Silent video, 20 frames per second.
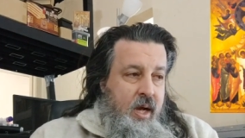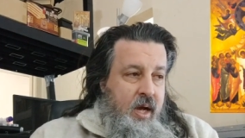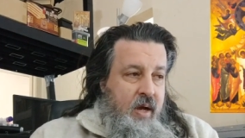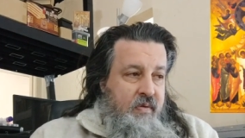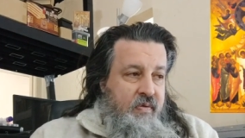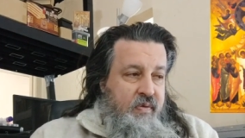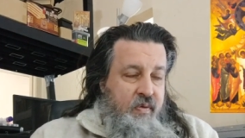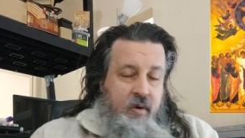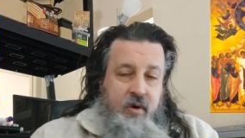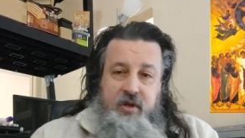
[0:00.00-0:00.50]

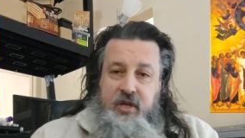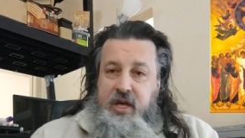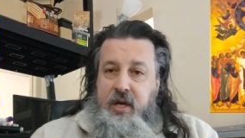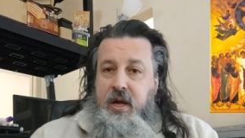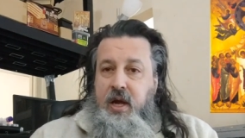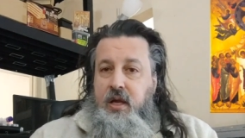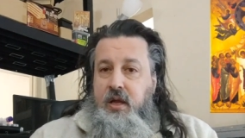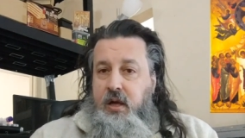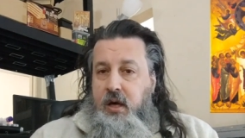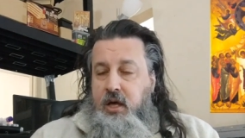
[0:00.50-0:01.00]

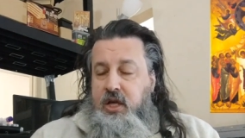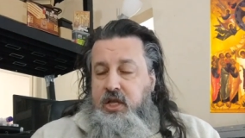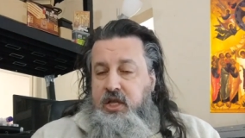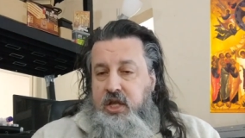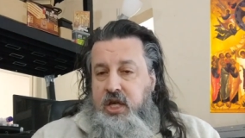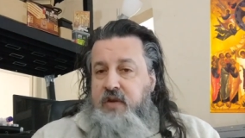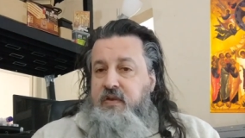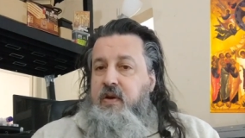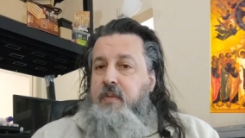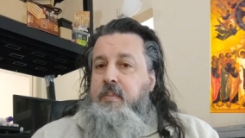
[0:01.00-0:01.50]
unfortunately, a large
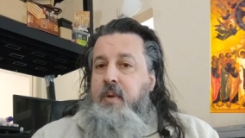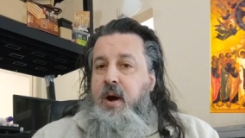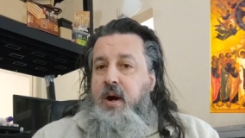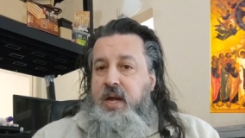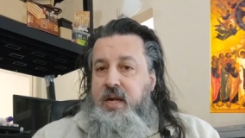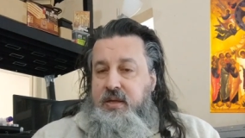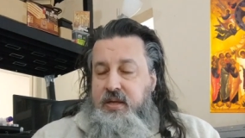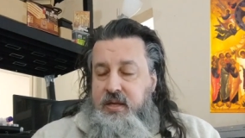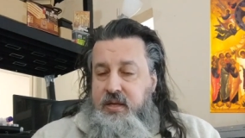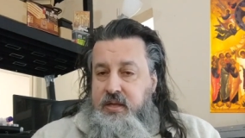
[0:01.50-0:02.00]
chunk of our
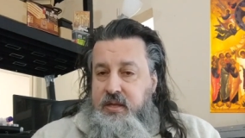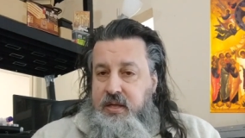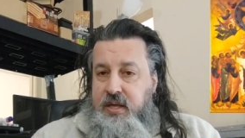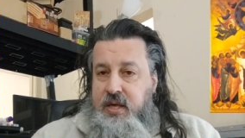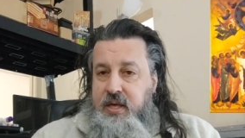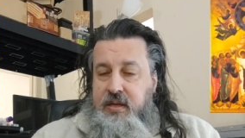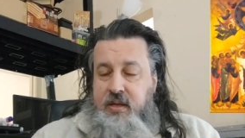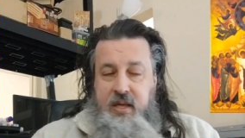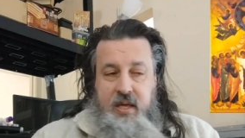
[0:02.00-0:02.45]
body is acidic.